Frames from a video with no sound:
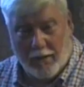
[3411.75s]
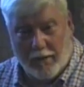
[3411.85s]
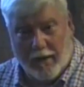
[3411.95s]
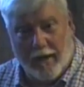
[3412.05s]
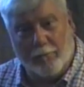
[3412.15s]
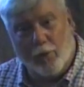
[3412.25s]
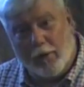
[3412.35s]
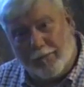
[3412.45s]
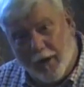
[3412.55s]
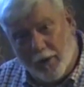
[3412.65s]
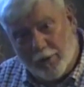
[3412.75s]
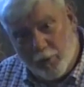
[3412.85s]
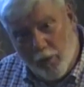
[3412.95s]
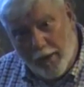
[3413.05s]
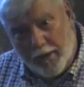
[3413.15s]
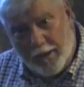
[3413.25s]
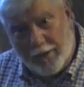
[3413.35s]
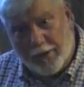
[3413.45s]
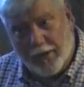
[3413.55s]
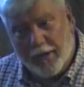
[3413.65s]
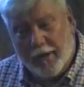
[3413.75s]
Now, if we're a false witness,